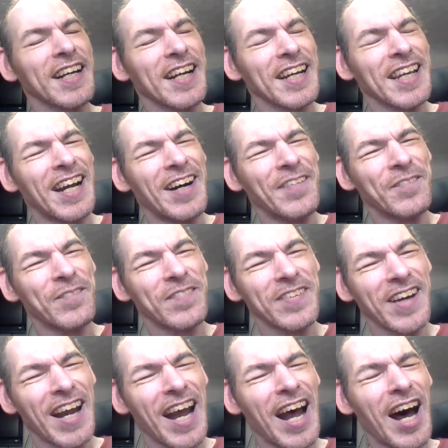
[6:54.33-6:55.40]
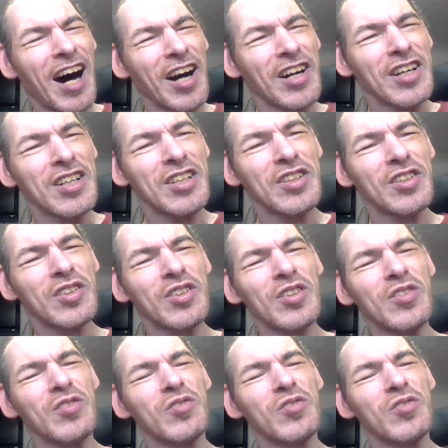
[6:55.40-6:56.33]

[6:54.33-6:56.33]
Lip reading: and I'm proud to